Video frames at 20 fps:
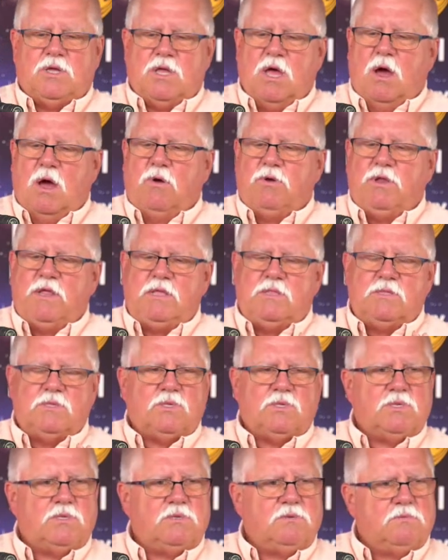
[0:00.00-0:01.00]

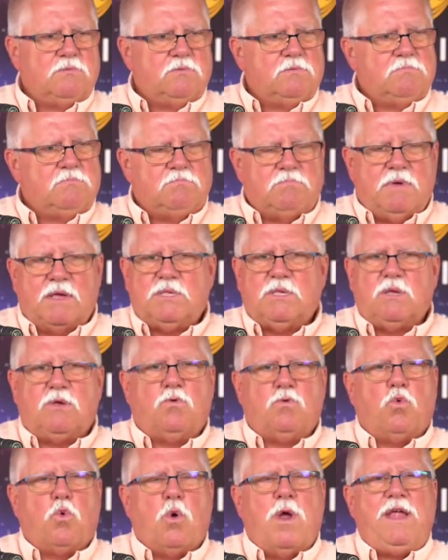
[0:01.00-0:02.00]
coatings makes a
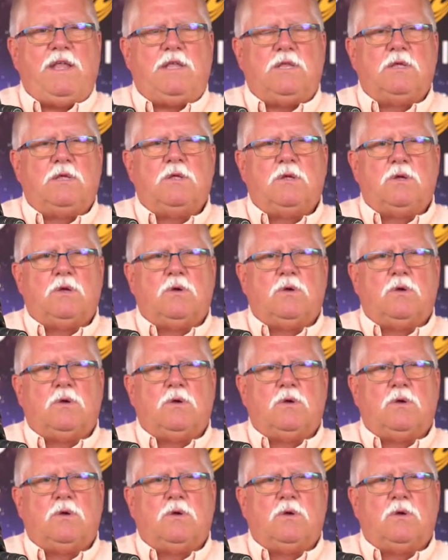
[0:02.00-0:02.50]
great,